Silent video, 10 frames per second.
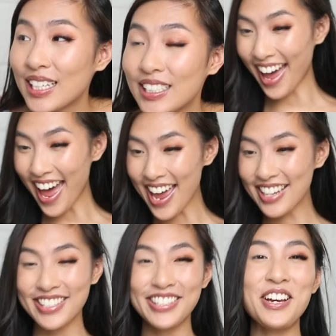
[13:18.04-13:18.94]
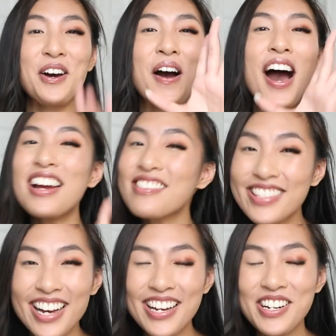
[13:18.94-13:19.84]
Okay, so I am
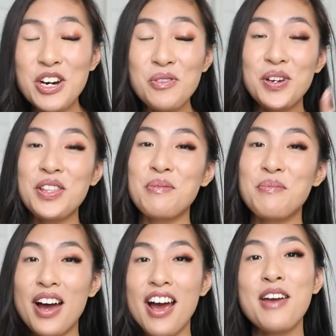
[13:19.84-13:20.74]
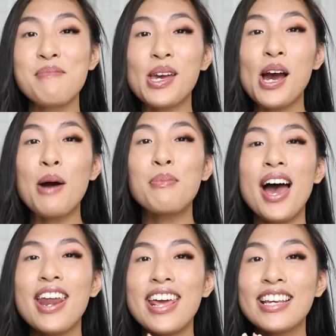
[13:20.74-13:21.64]
done with my eye makeup,
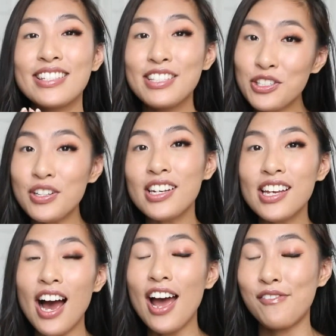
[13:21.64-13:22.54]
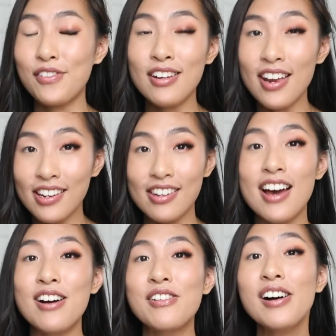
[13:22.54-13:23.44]
and it's literally, I feel like
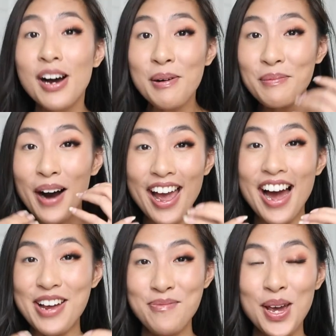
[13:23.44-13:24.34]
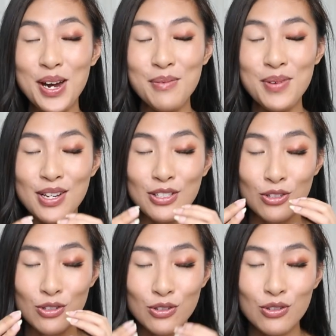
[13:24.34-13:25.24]
now my eye makeup is
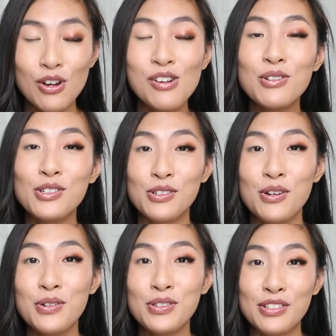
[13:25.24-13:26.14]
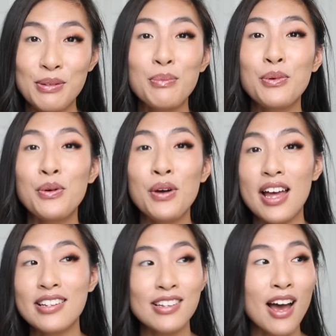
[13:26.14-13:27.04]
so simple, and